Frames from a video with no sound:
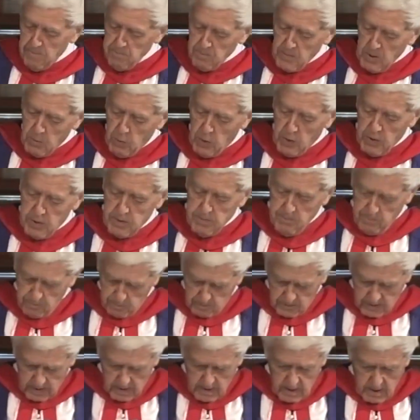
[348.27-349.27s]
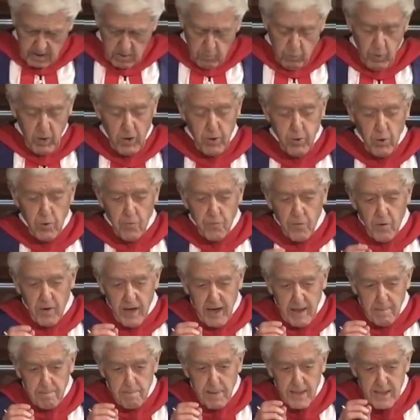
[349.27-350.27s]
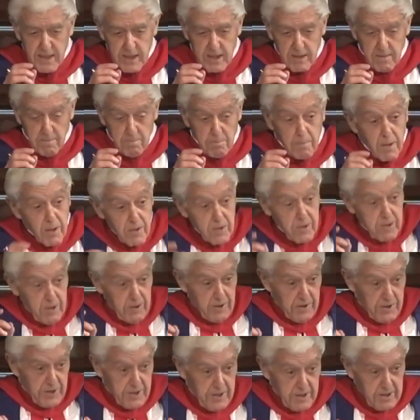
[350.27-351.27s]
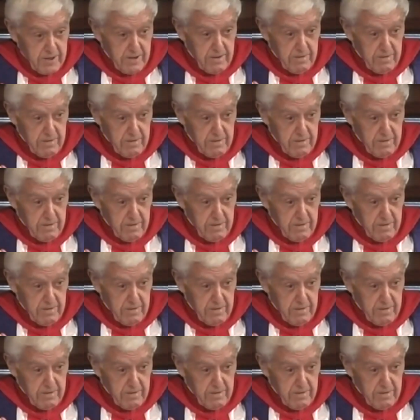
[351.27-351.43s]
We'll look for our best models.